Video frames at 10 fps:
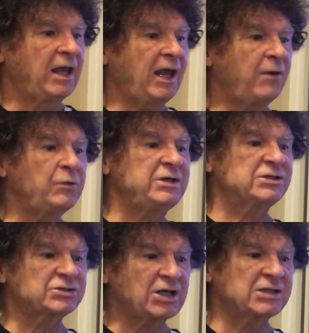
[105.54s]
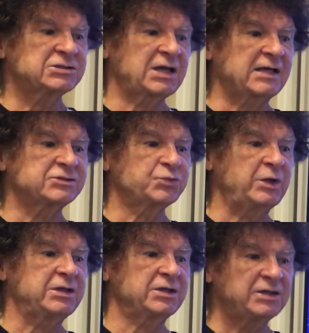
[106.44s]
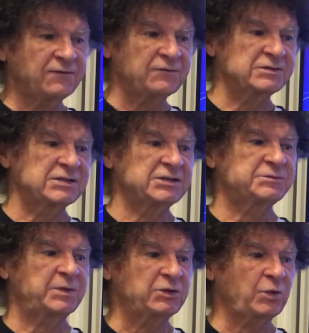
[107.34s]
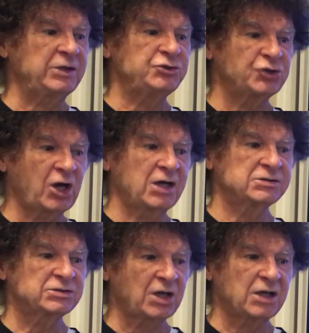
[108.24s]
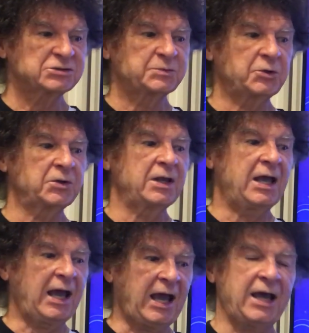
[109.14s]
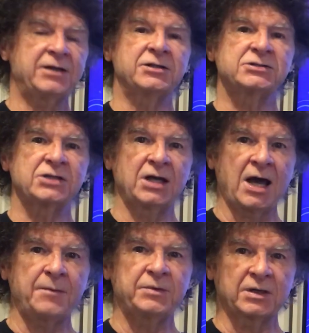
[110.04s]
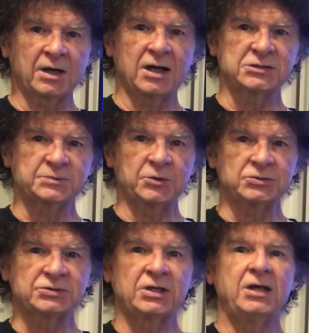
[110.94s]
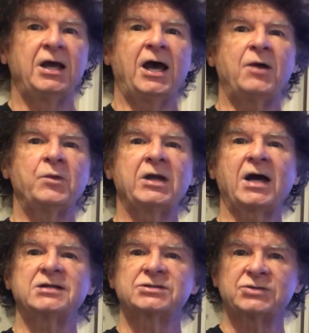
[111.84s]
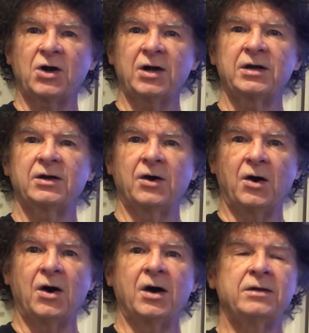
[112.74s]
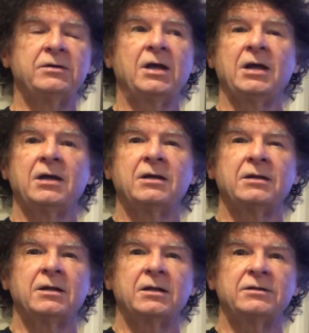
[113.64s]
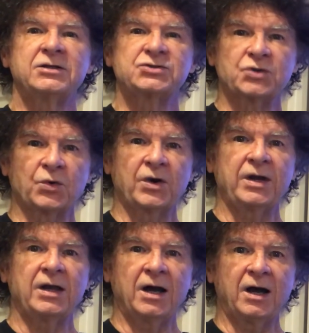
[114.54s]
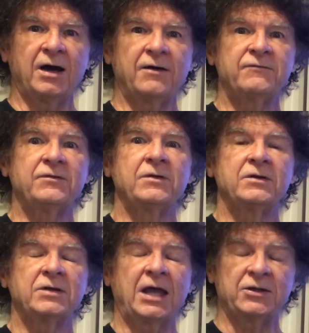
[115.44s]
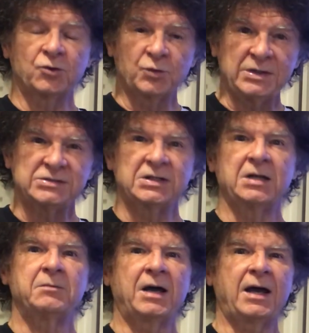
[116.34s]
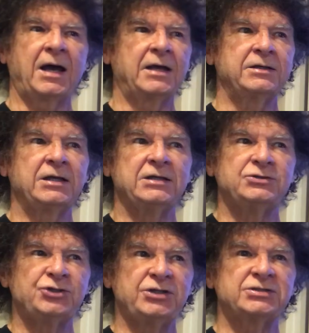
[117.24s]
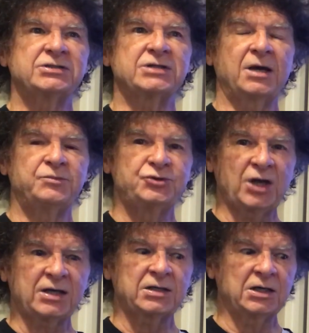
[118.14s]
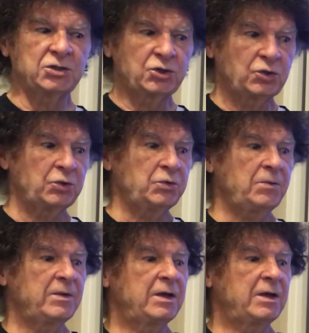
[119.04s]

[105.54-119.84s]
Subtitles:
And we discussed last week the differences between John's Gospel and the Synoptic Gospels. And we got started on the story of, and the reasoning behind, Jesus objecting to